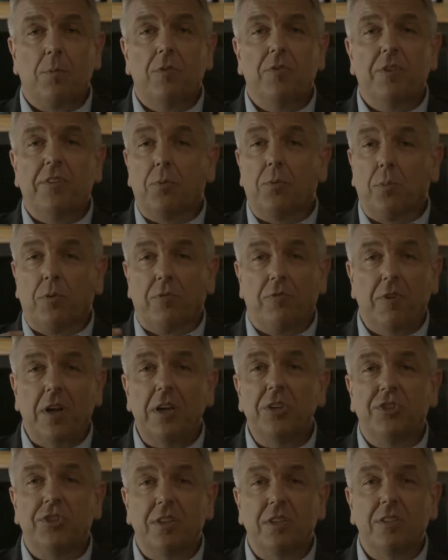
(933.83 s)

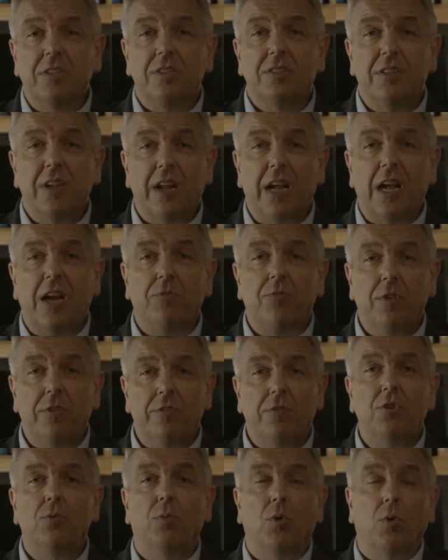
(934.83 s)
professions that have review
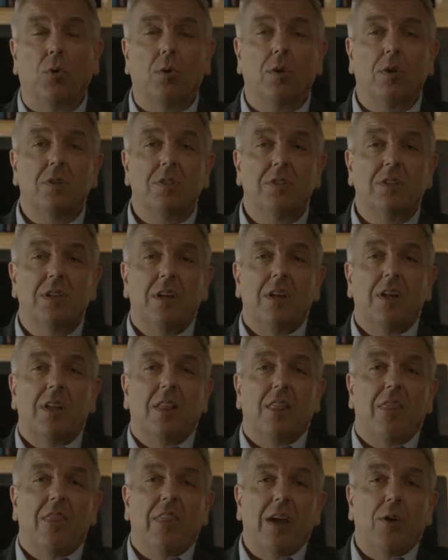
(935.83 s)
boards
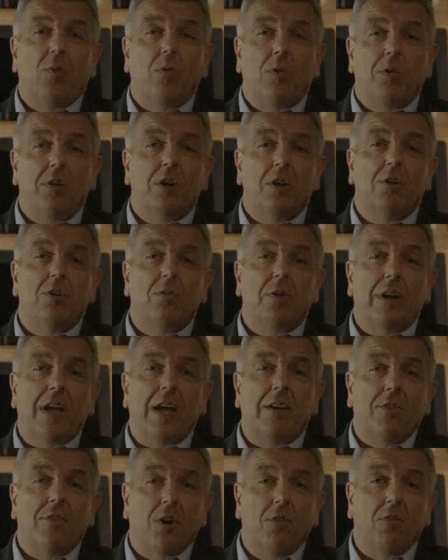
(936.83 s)
that will go and have
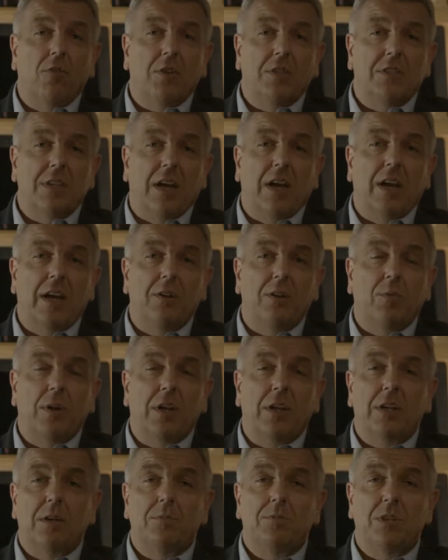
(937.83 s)
oversight when it
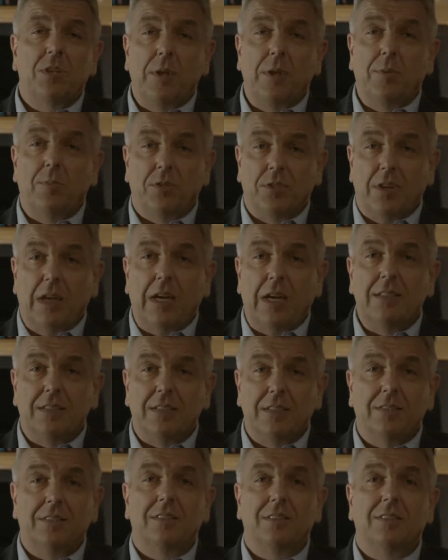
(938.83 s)
comes to people's
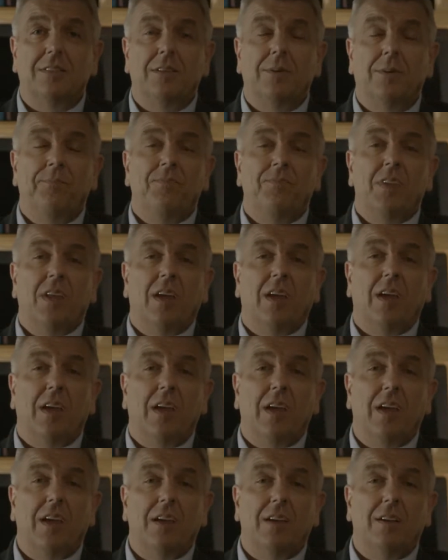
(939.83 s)
licenses.
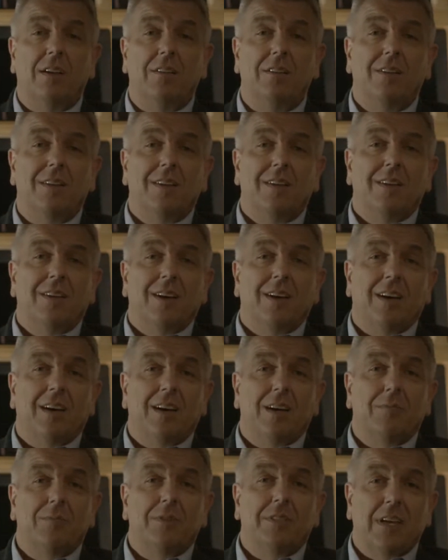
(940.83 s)
And
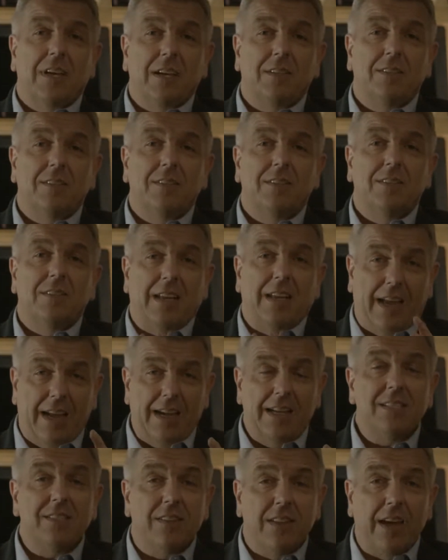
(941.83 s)
Texas has
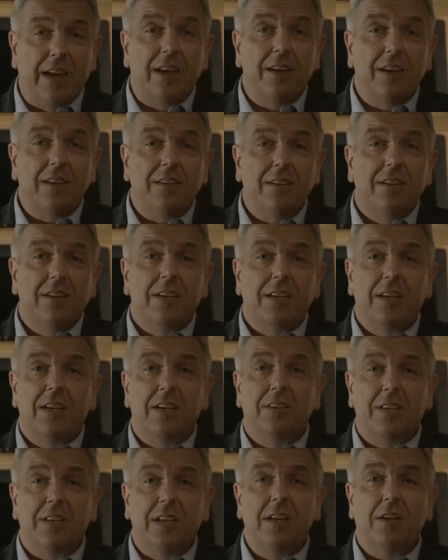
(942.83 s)
that in
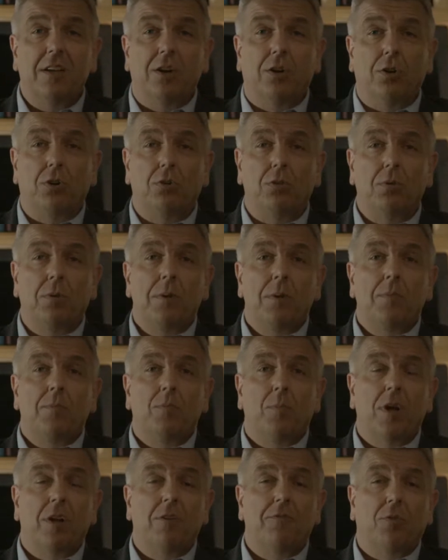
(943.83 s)
TCOL, but
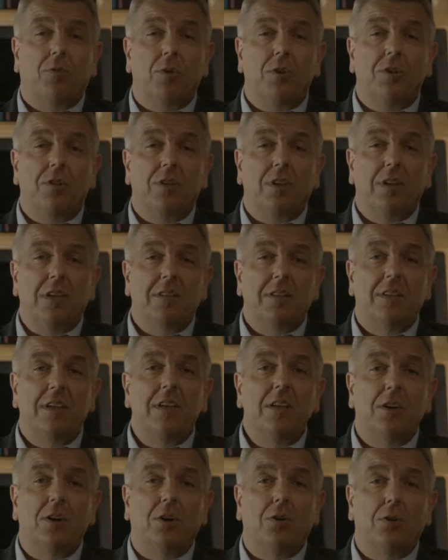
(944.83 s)
unfortunately
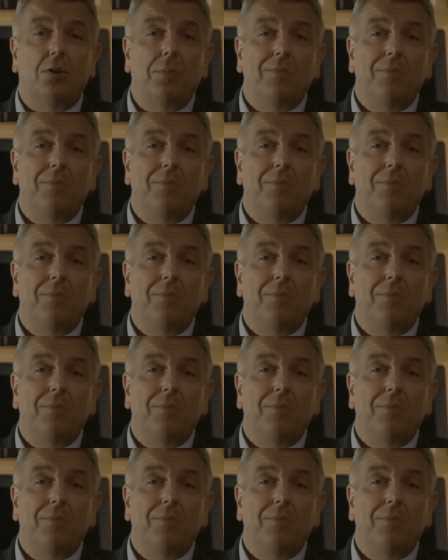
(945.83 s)
TCOL,